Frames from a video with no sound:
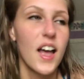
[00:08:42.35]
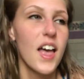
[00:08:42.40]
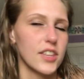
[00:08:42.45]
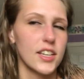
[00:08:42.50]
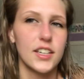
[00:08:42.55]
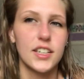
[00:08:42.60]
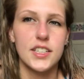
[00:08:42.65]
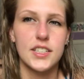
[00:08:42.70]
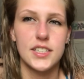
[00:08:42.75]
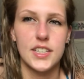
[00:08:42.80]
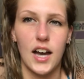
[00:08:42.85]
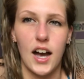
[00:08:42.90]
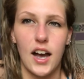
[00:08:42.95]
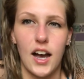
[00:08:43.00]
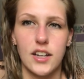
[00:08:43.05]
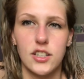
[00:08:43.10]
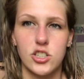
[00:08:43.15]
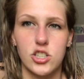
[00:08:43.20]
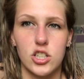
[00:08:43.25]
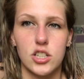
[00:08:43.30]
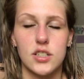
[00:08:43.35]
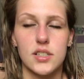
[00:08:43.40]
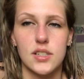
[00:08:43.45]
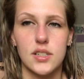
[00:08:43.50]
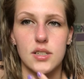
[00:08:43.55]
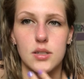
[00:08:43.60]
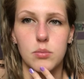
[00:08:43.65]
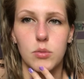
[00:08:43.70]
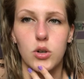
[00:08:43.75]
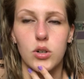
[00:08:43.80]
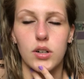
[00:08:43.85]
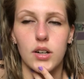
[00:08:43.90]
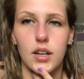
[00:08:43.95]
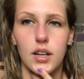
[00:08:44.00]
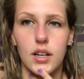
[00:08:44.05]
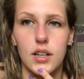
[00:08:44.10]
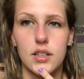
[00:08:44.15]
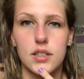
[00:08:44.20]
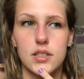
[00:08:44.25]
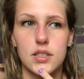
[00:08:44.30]
I think he dyed shirts this
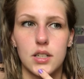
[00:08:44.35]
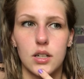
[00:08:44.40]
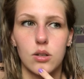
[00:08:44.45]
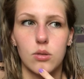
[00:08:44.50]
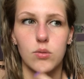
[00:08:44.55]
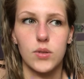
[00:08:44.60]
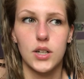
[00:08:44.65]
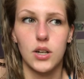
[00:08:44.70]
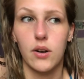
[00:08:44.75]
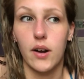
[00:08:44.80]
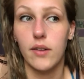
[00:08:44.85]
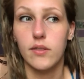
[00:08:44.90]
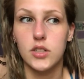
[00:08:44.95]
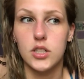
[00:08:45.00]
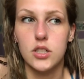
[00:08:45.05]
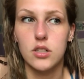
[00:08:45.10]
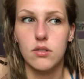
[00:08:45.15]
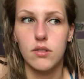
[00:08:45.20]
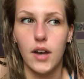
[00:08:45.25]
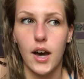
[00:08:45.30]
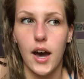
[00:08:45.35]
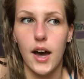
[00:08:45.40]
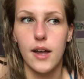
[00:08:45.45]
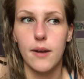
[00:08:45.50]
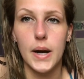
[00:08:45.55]
morning, so we don't have to do that.